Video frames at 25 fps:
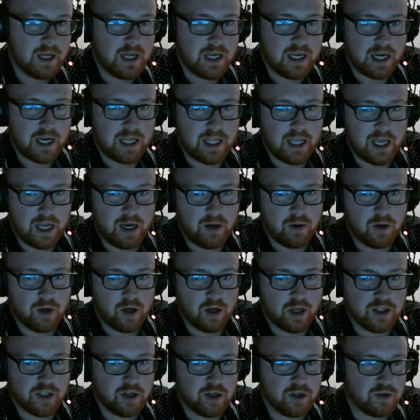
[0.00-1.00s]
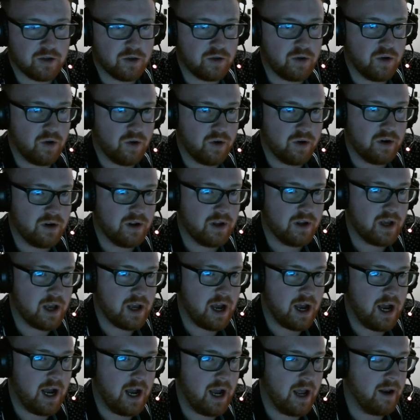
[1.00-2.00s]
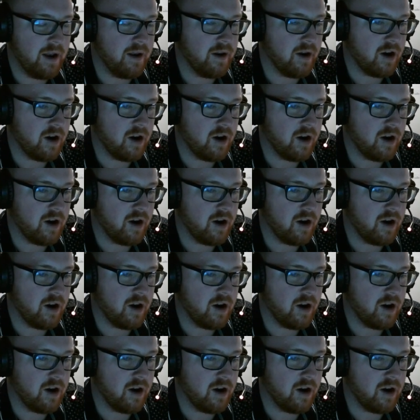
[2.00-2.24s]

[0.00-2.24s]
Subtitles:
And then go to Dusk Till Dawn, and I